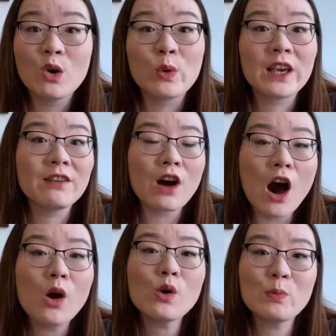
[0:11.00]
We give
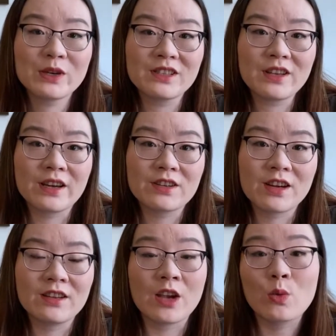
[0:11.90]
oral
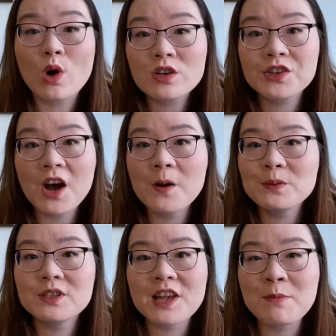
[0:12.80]
presentation in workshops,
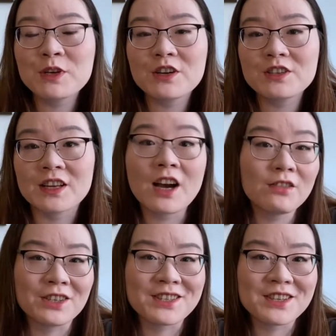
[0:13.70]
seminars, and
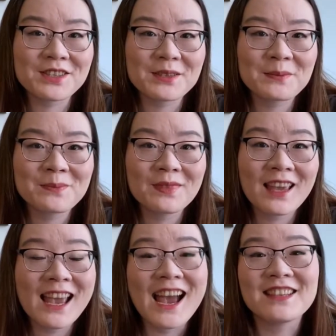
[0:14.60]
conferences.
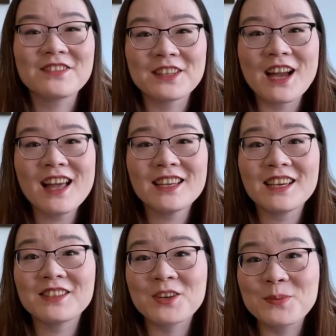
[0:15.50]
And the finale
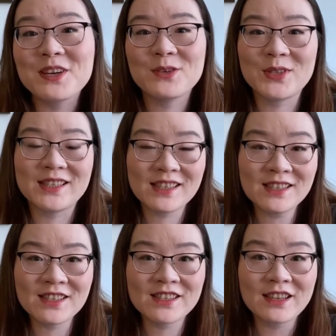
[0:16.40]
is your PhD
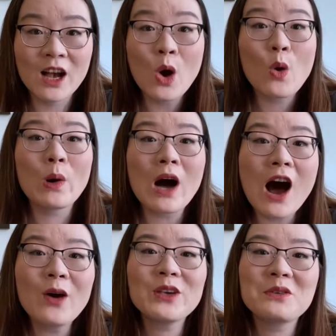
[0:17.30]
thesis, where
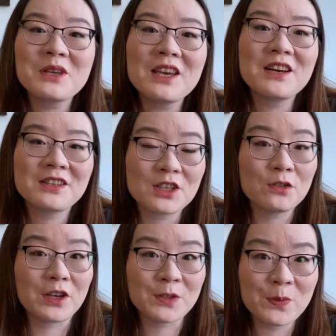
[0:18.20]
all your years
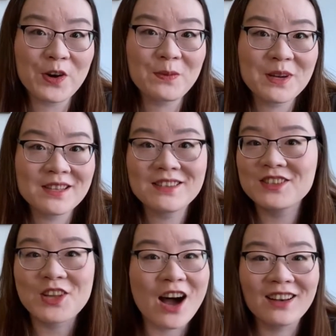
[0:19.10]
of experiments,
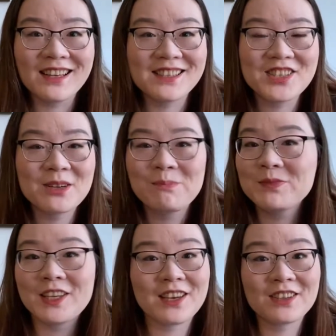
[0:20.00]
knowledge,
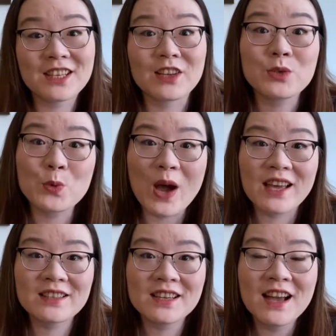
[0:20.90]
tears, and
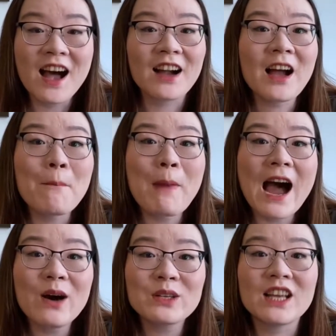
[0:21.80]
sweat are
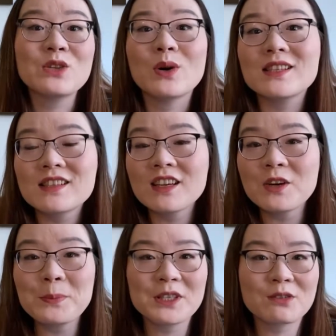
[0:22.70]
compiled into a
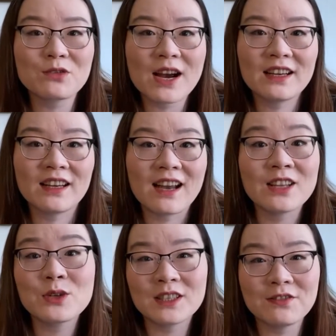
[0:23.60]
single piece of writing and
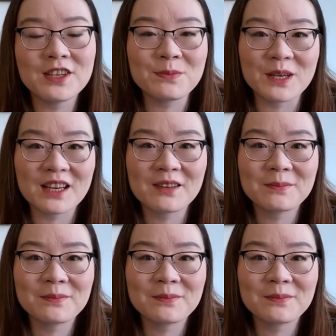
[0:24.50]
your defense meeting.